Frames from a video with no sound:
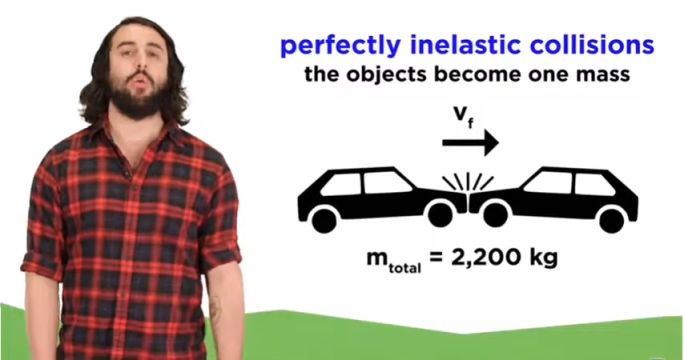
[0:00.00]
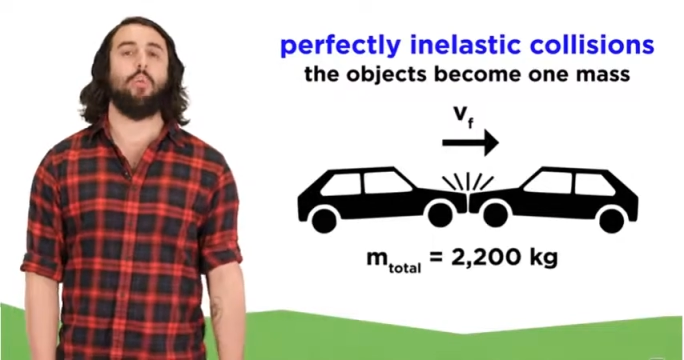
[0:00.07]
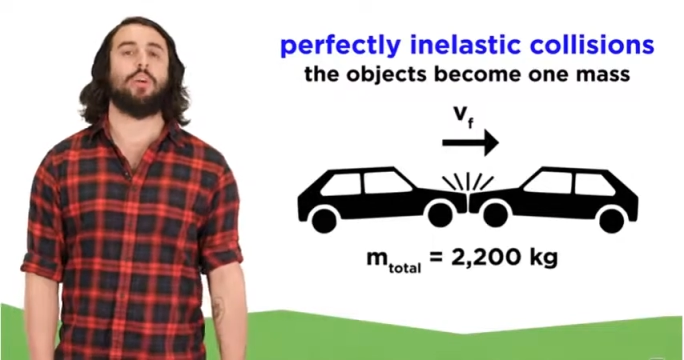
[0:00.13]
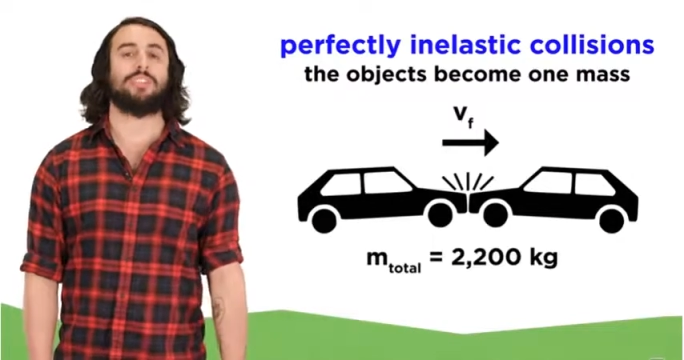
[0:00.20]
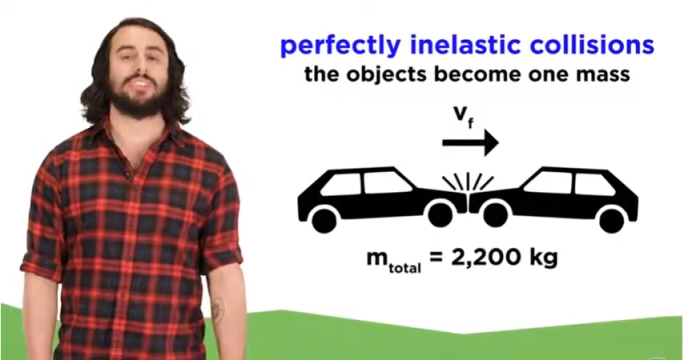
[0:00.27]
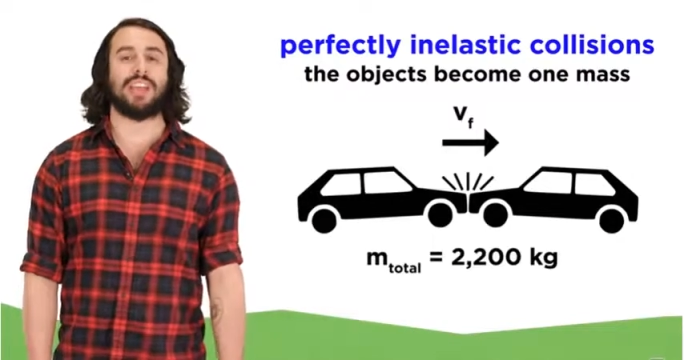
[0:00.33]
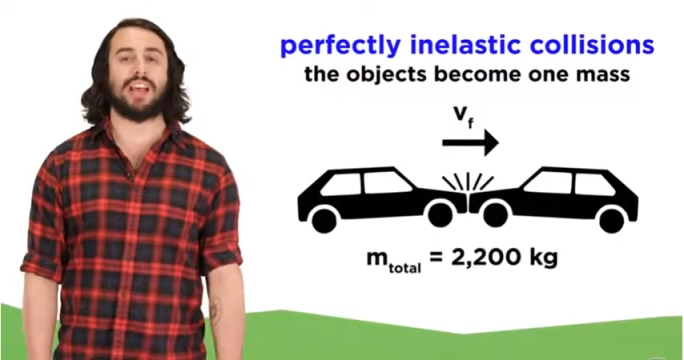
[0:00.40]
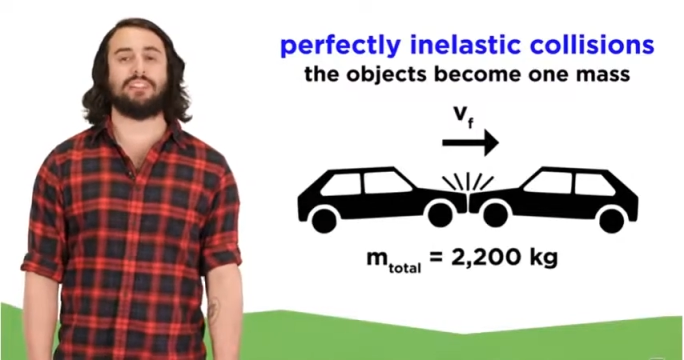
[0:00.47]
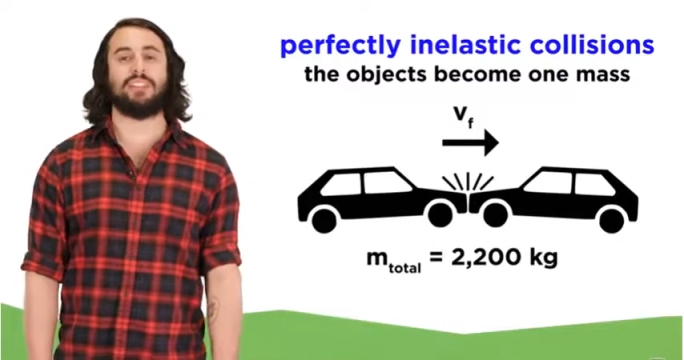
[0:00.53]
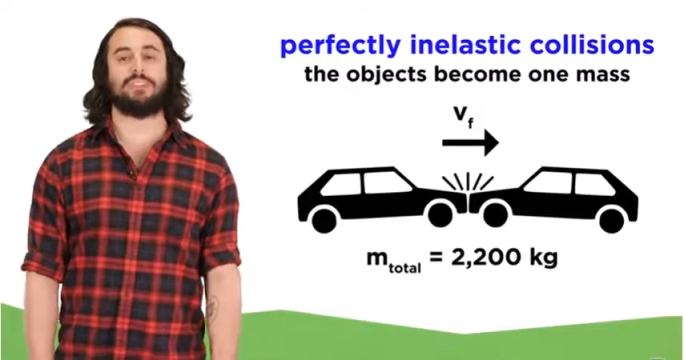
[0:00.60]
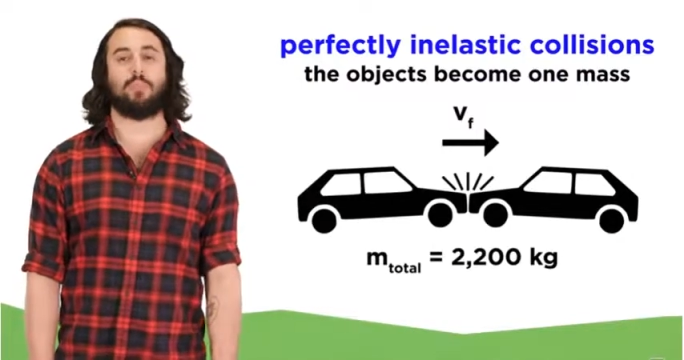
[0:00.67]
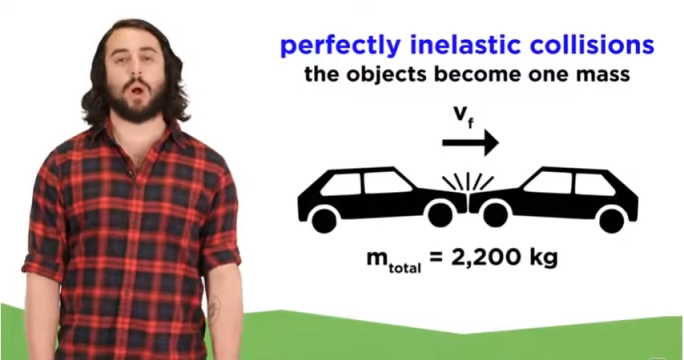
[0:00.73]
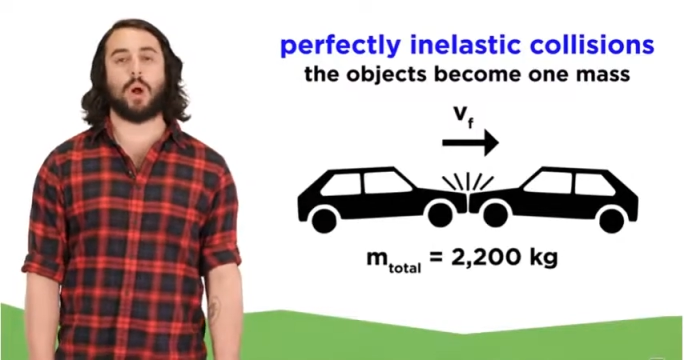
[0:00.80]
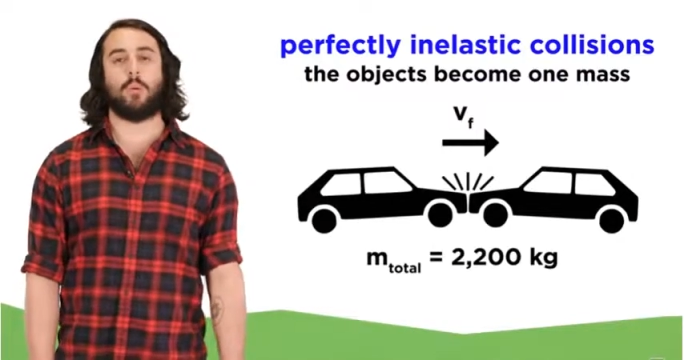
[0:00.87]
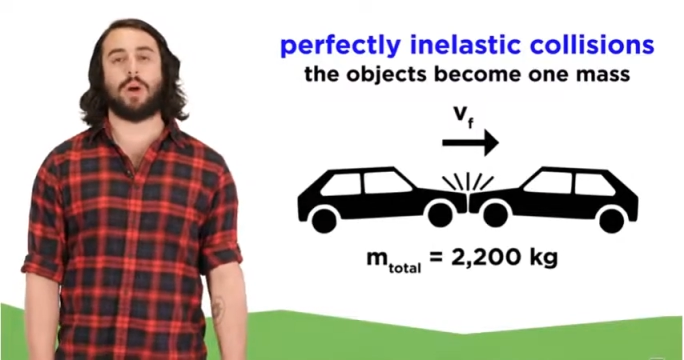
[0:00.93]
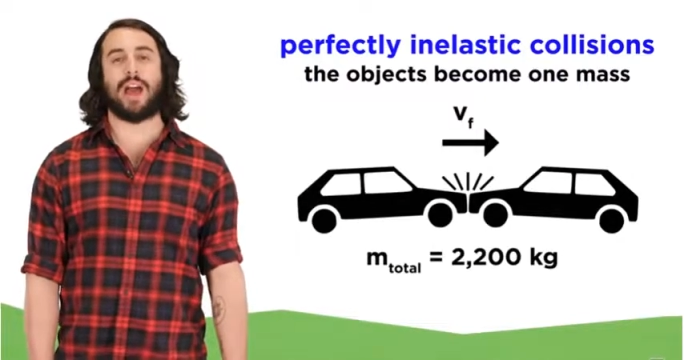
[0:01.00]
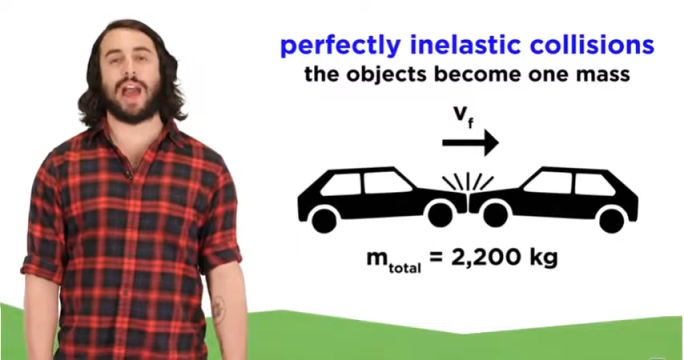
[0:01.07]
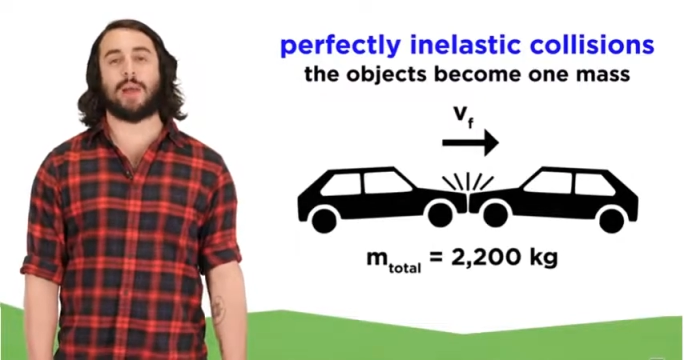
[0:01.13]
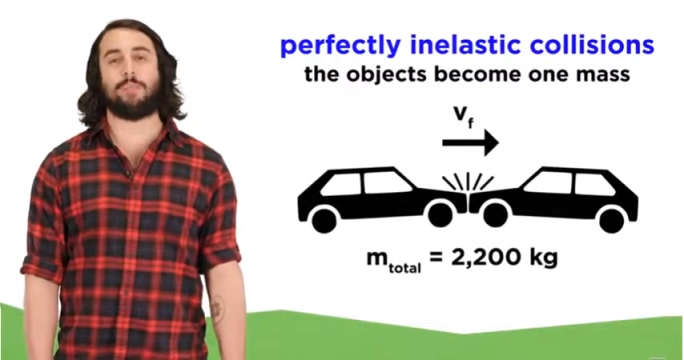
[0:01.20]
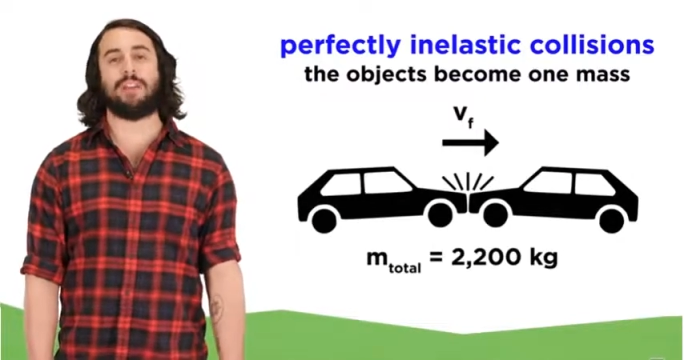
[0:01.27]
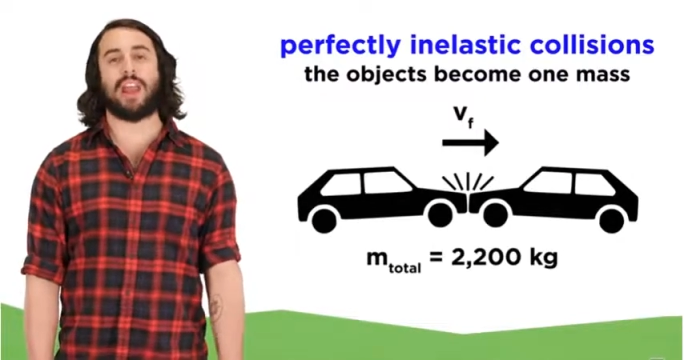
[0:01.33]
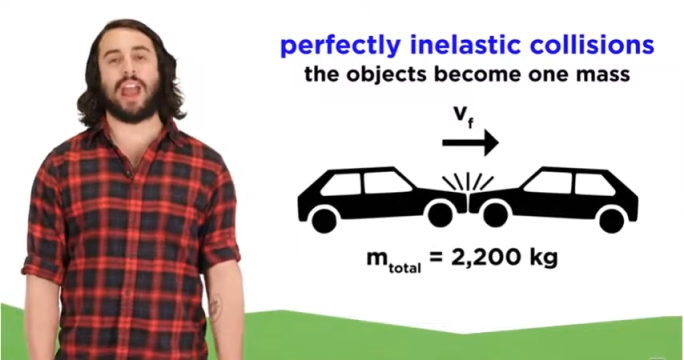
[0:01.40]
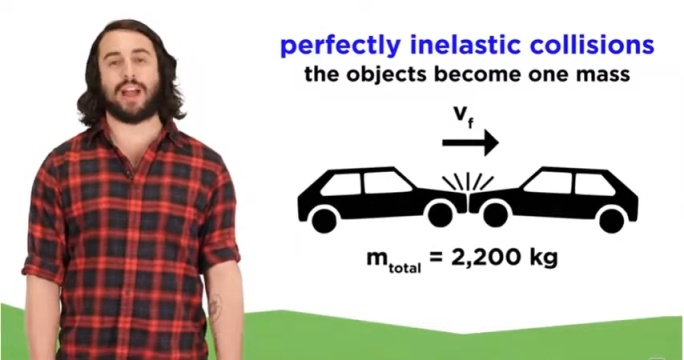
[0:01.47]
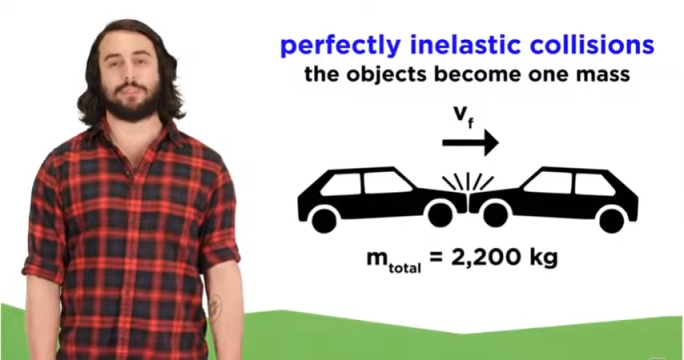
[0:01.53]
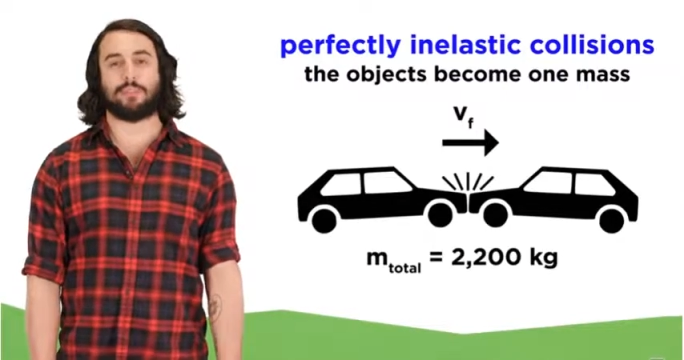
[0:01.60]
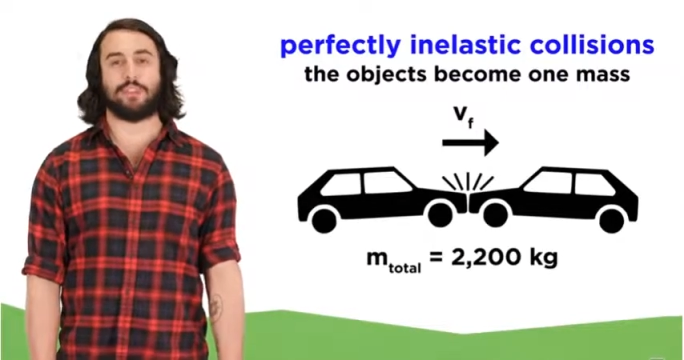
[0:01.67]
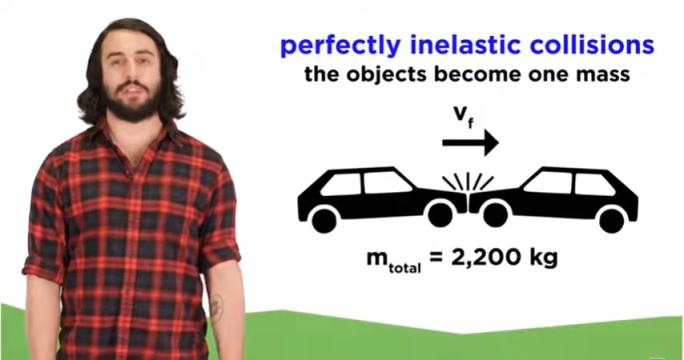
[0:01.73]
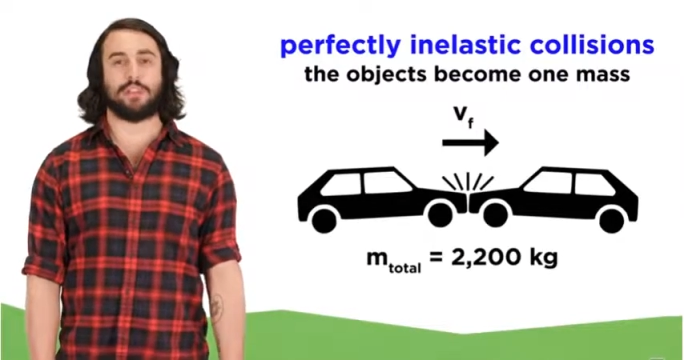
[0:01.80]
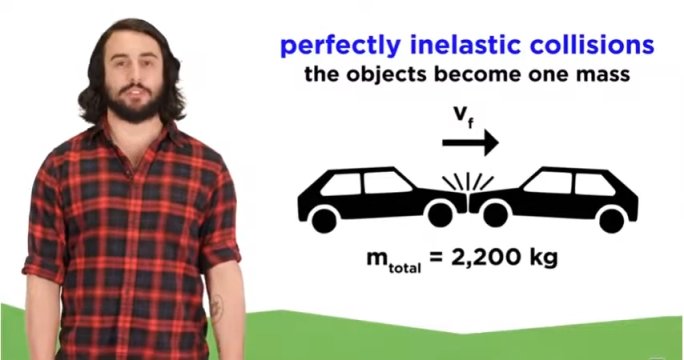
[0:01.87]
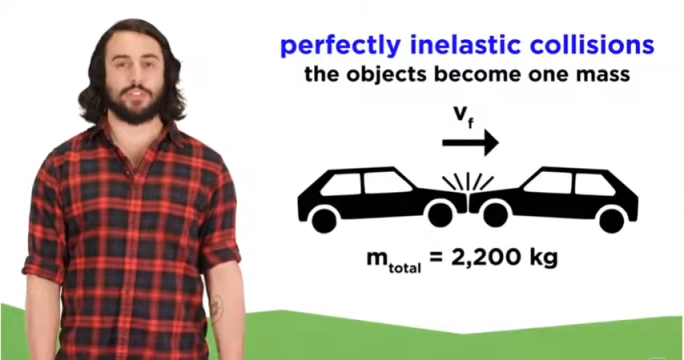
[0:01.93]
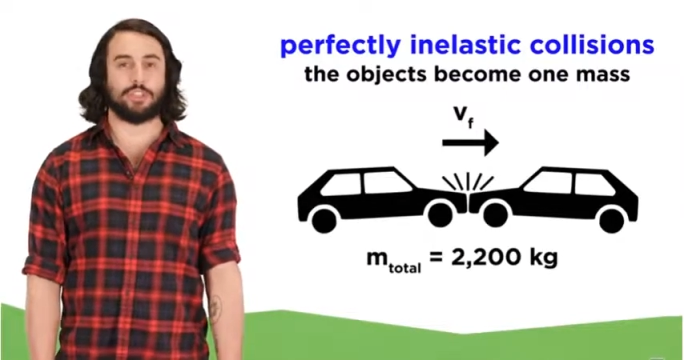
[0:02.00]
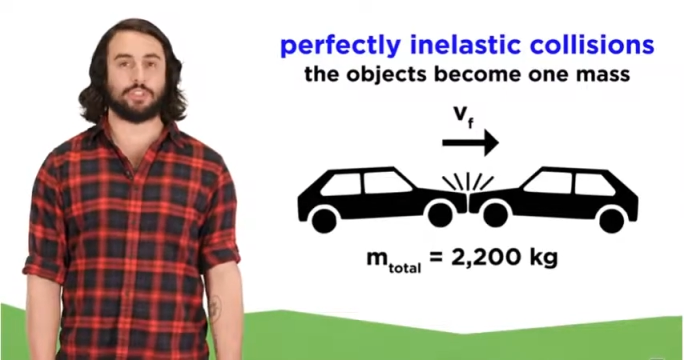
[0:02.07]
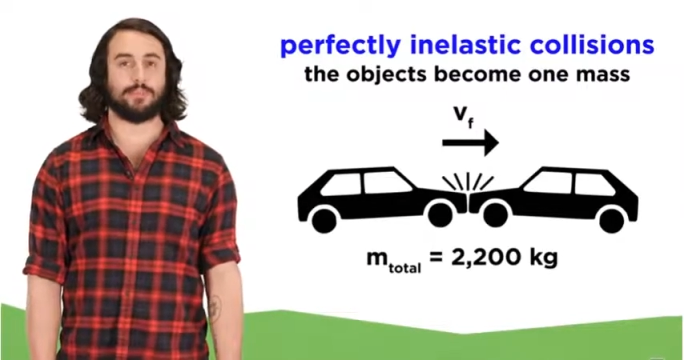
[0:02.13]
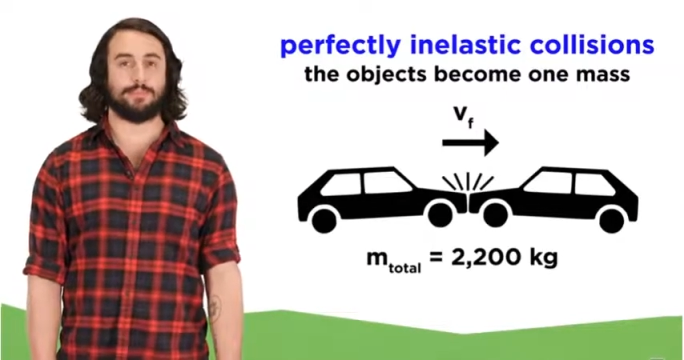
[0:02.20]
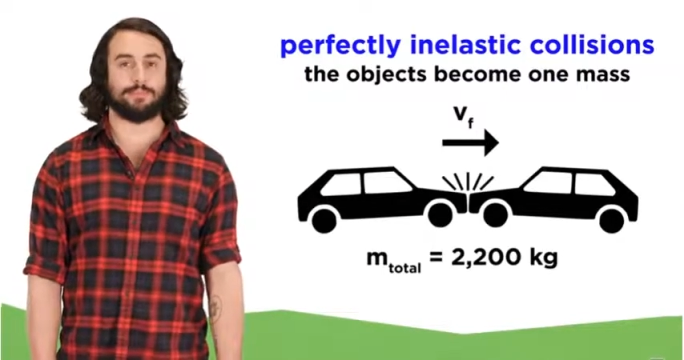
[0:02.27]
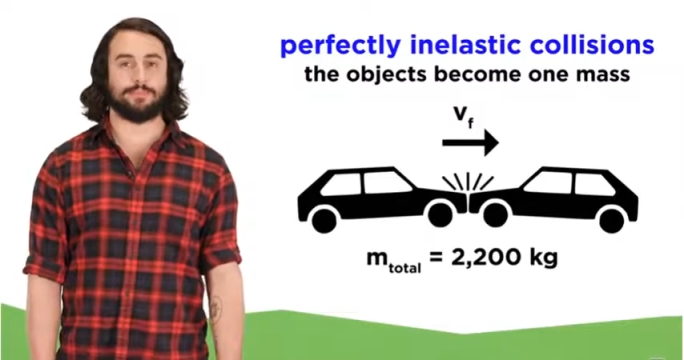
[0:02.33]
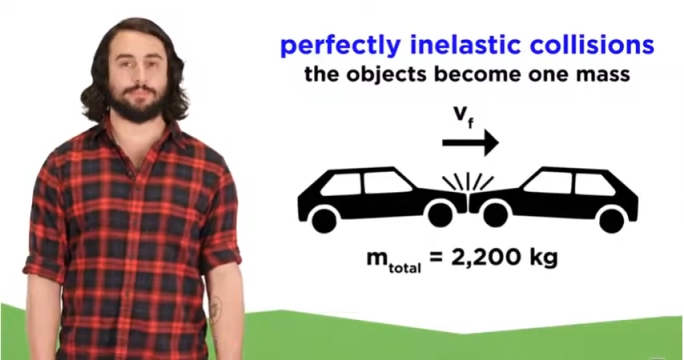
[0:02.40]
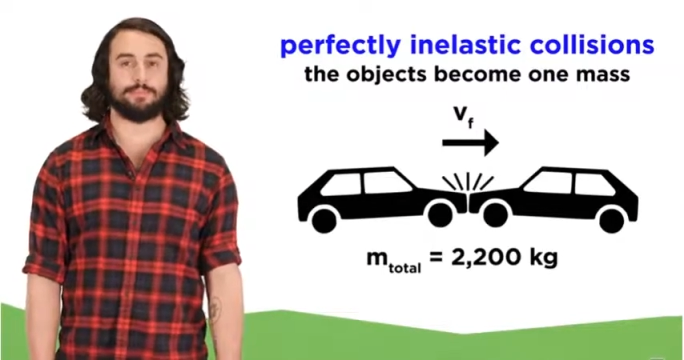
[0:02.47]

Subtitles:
will tell us what will happen after the collision.